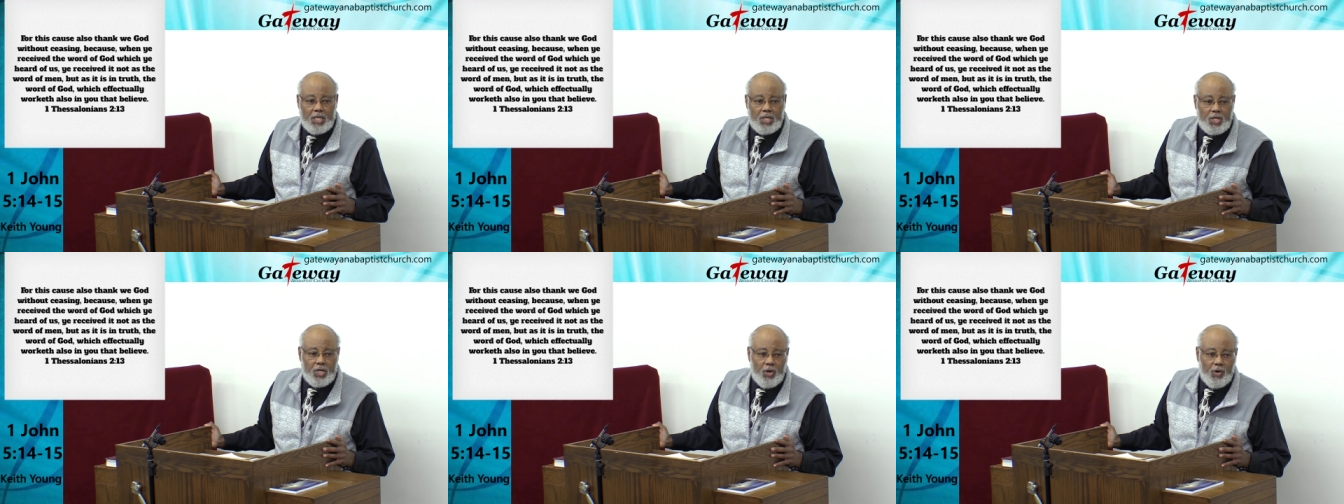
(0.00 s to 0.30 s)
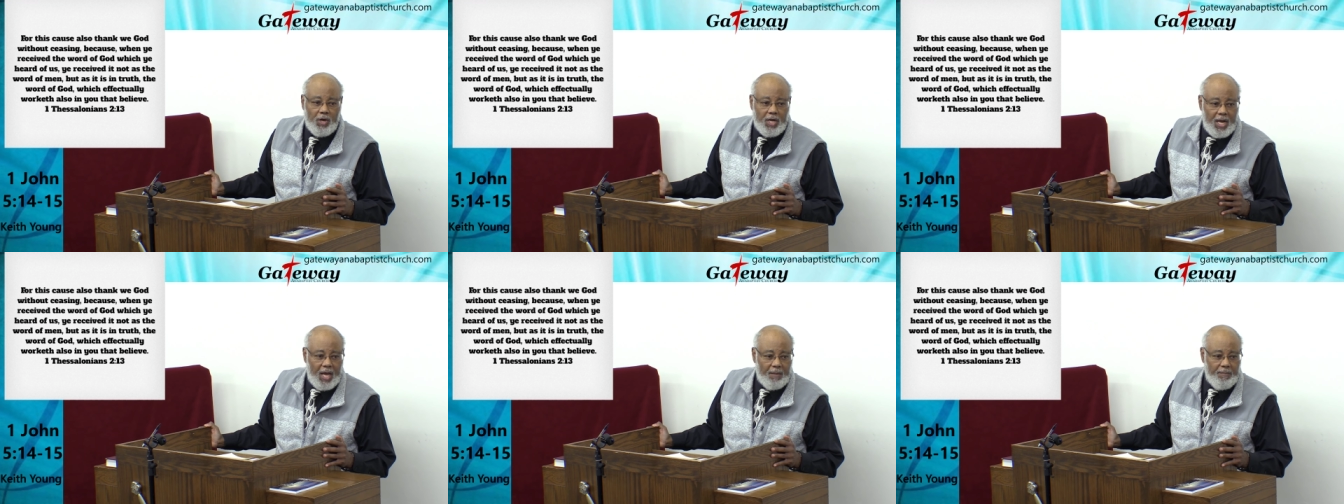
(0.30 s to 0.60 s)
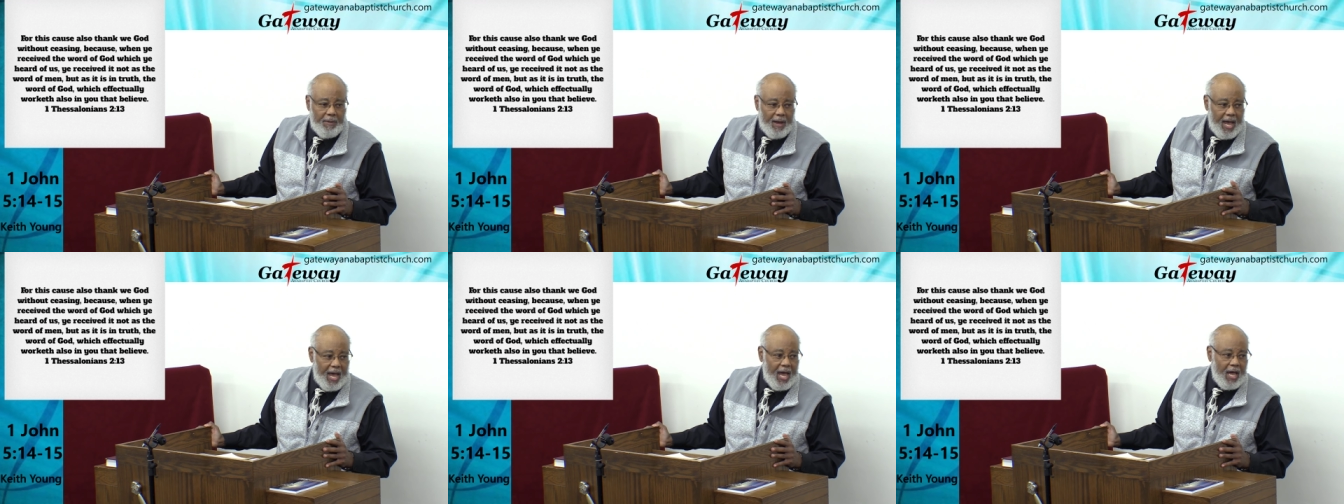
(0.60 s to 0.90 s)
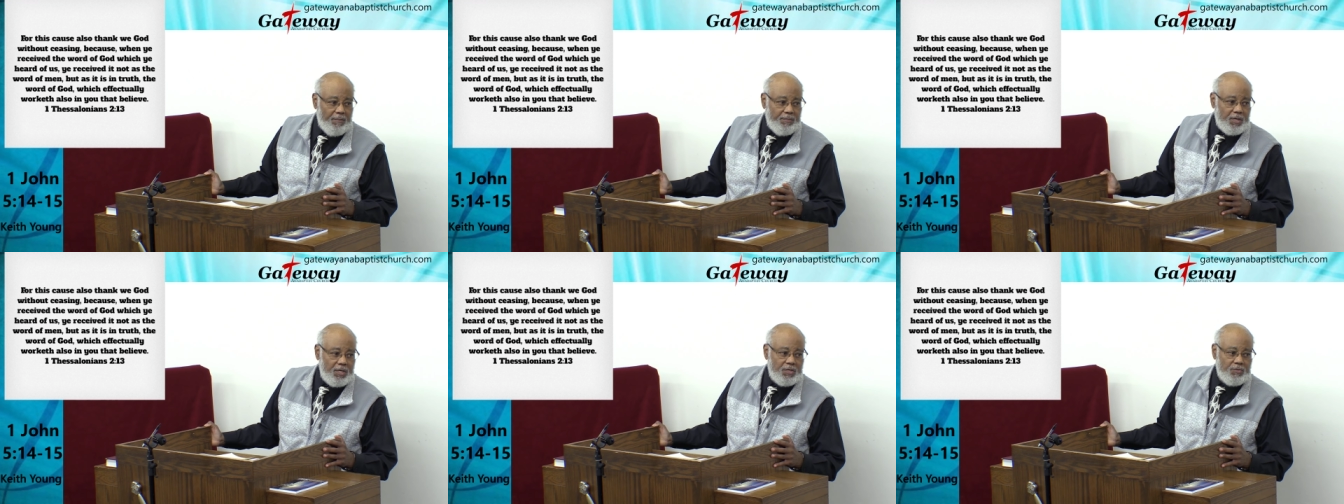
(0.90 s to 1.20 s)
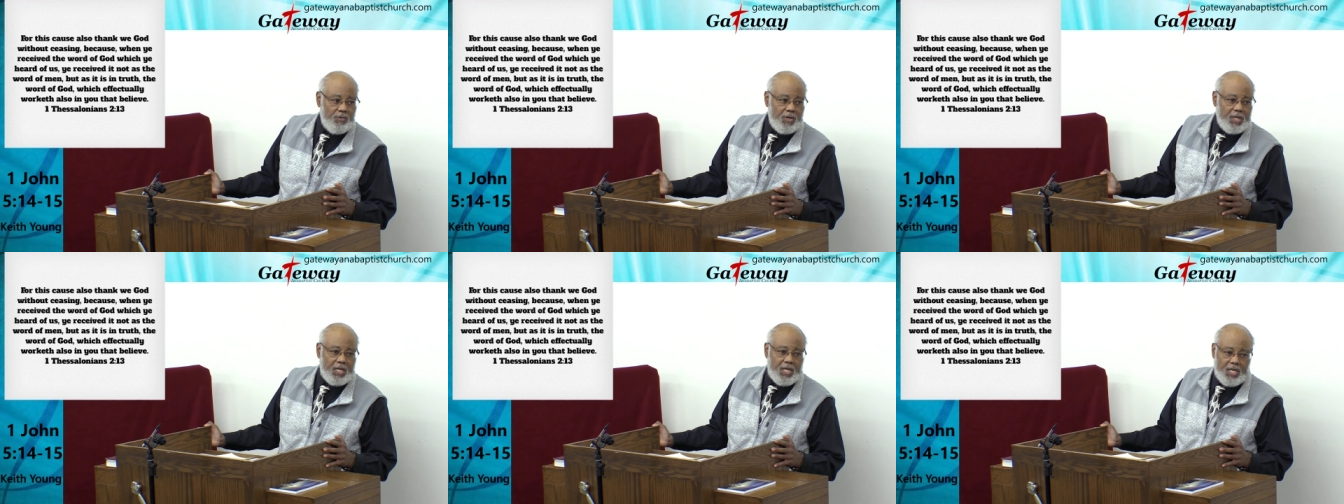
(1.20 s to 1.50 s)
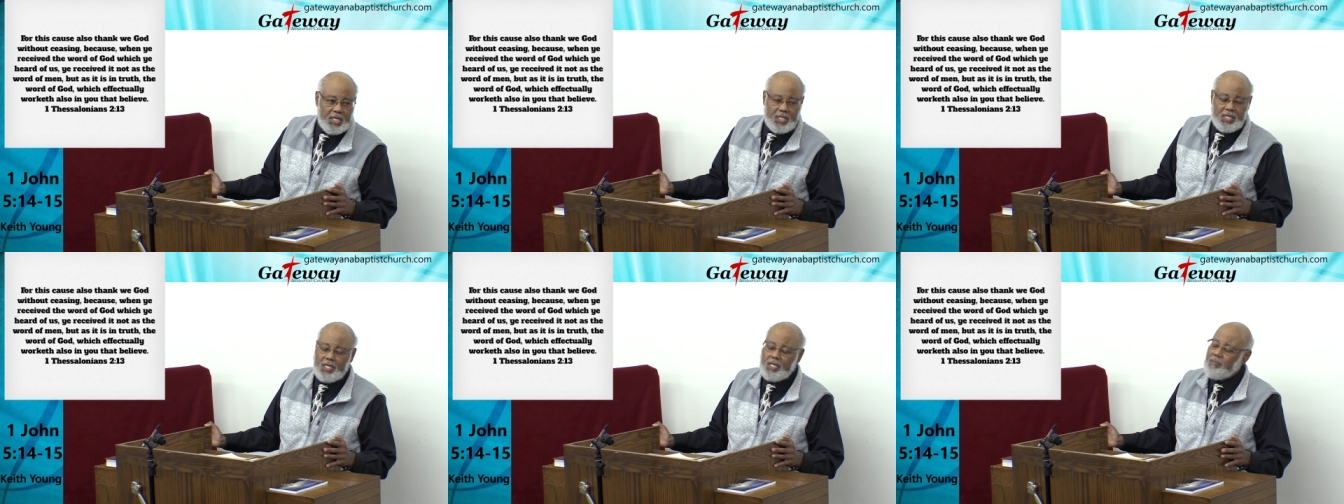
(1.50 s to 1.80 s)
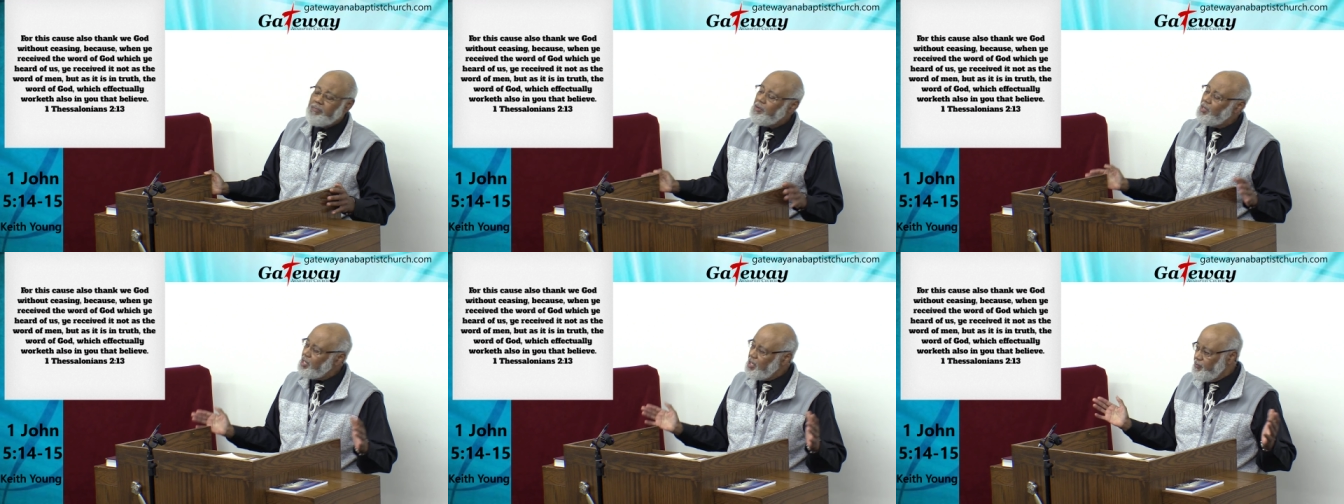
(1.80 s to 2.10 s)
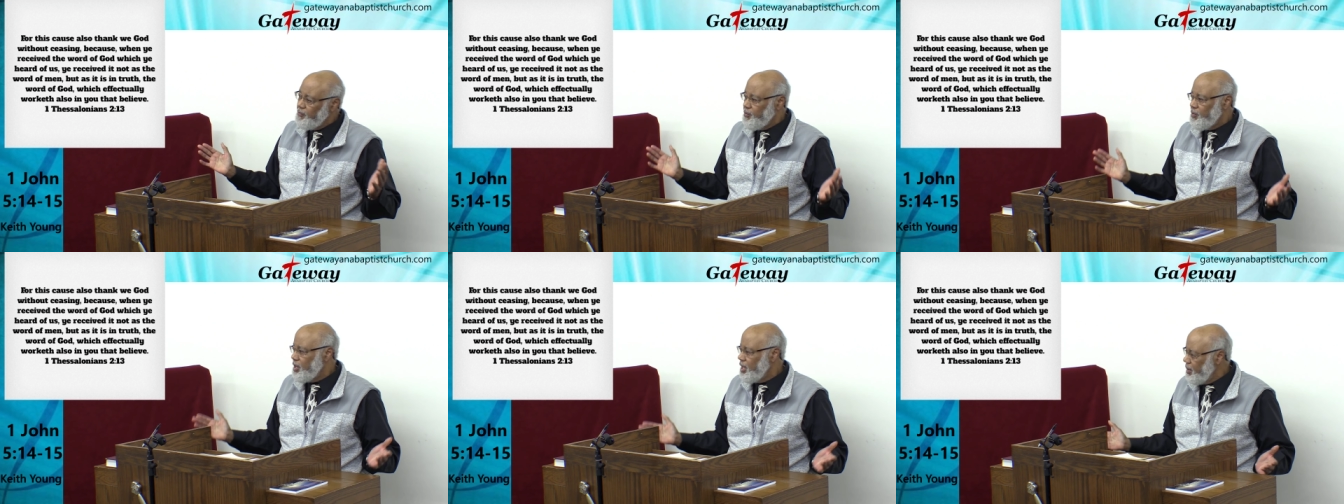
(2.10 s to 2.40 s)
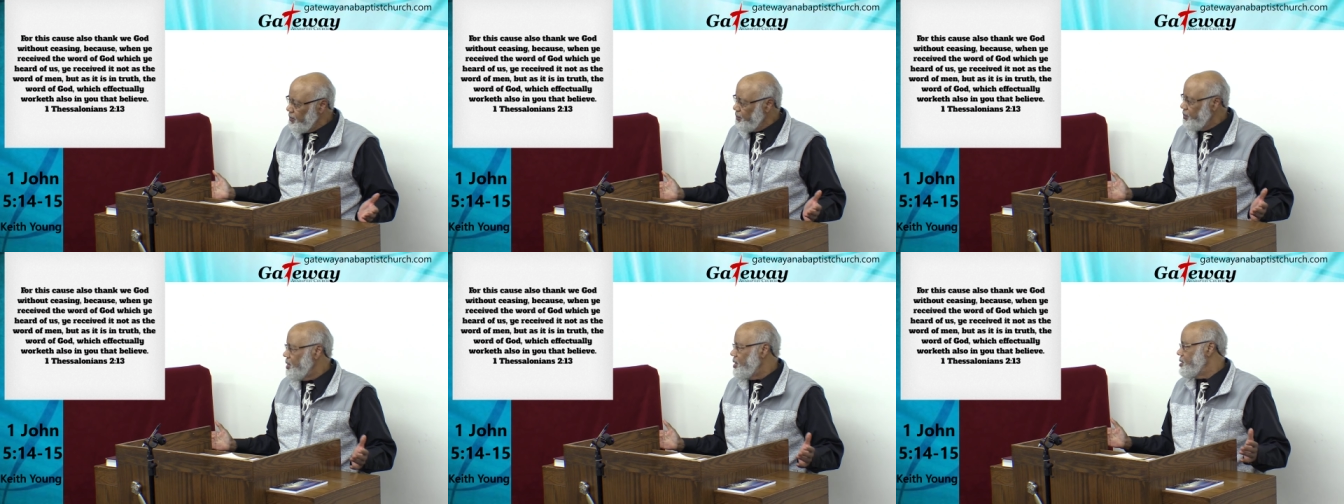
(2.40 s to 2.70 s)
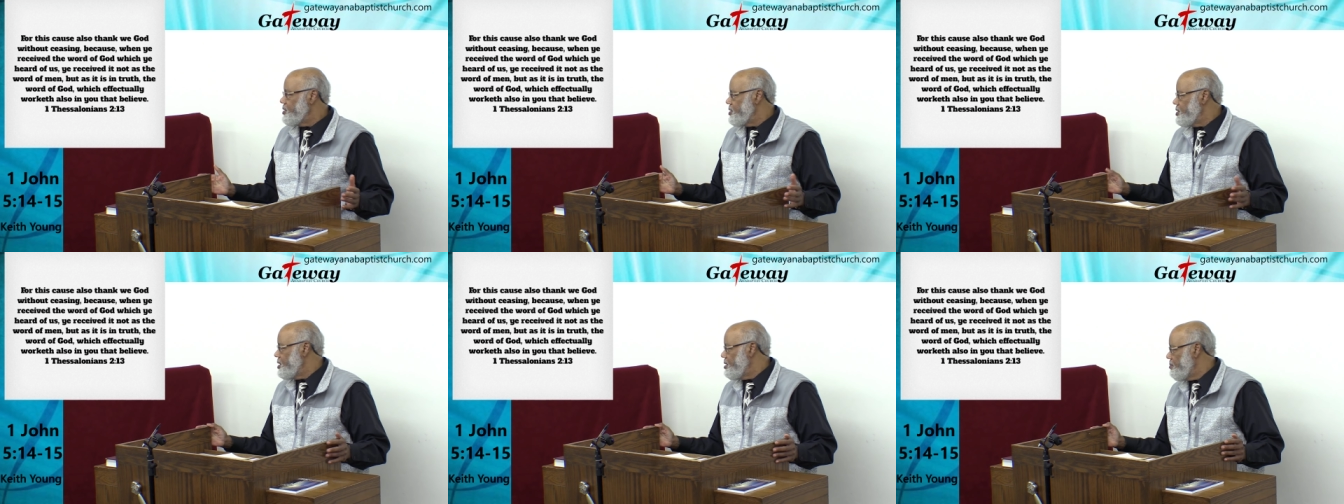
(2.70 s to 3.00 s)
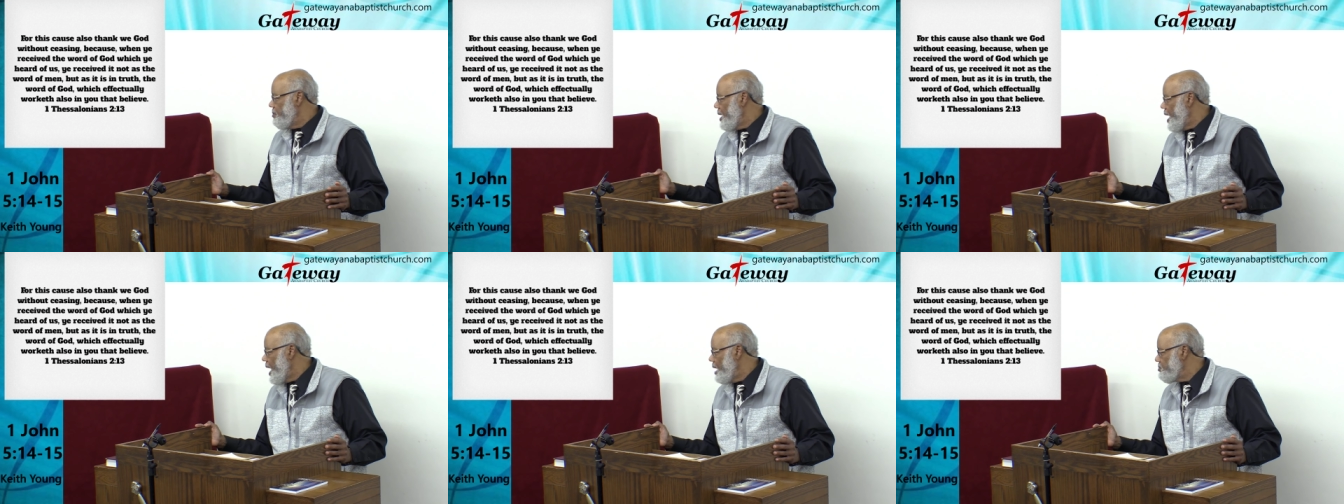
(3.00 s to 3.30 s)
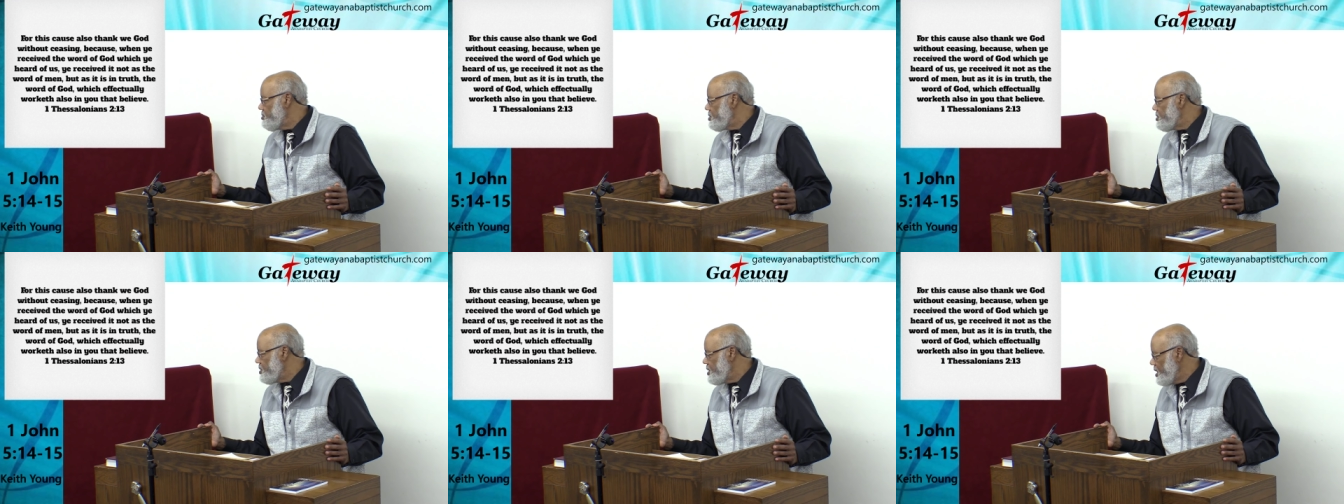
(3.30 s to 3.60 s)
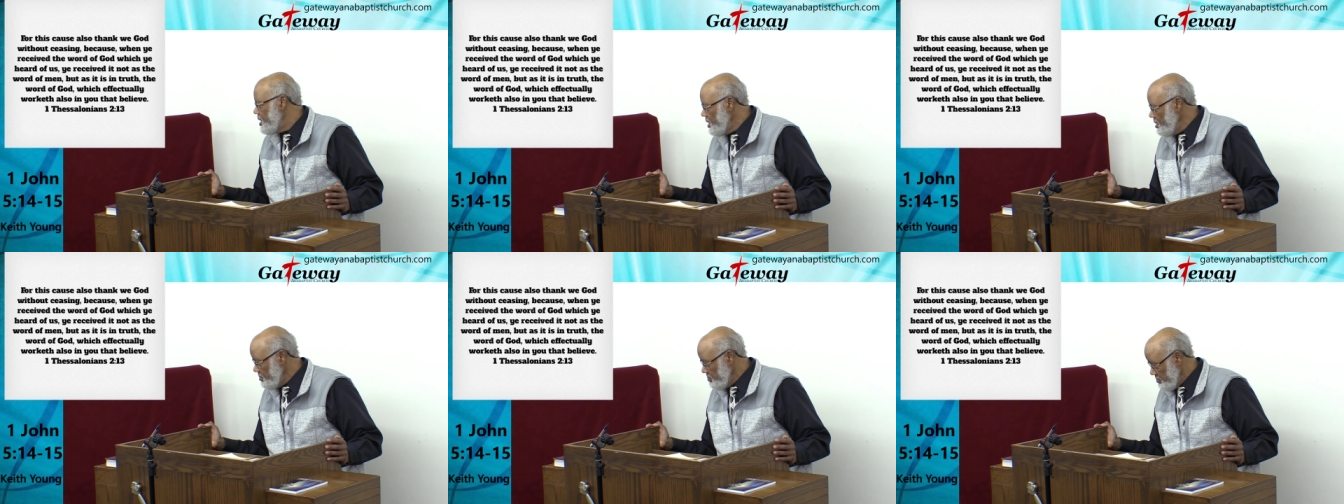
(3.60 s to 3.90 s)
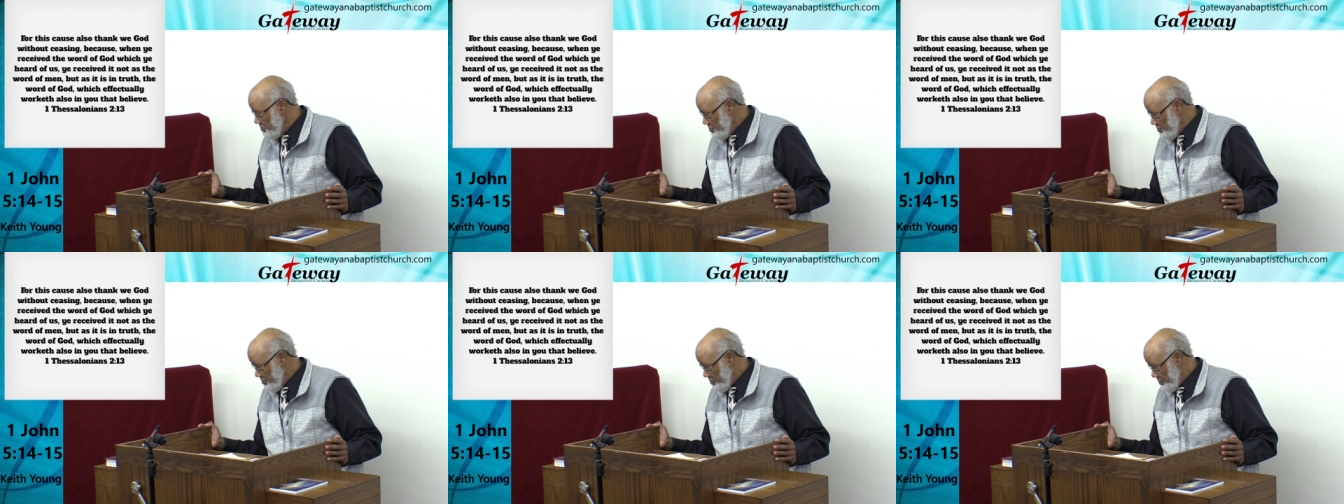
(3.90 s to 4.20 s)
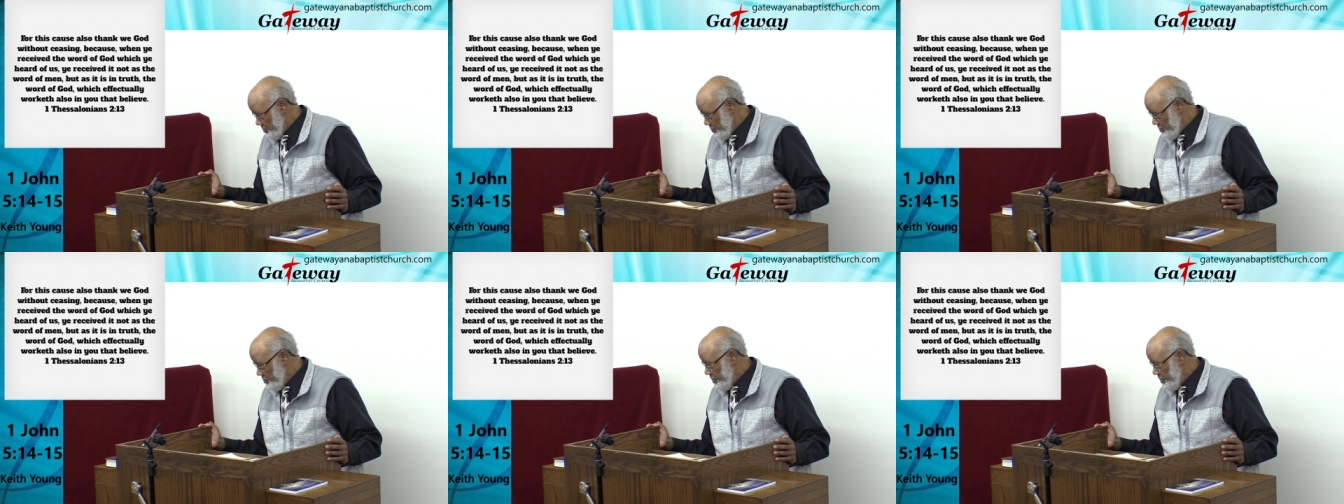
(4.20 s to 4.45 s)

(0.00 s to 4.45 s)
you know, in our Bible, and we get to the book of Philippians, and the Bible says, yes.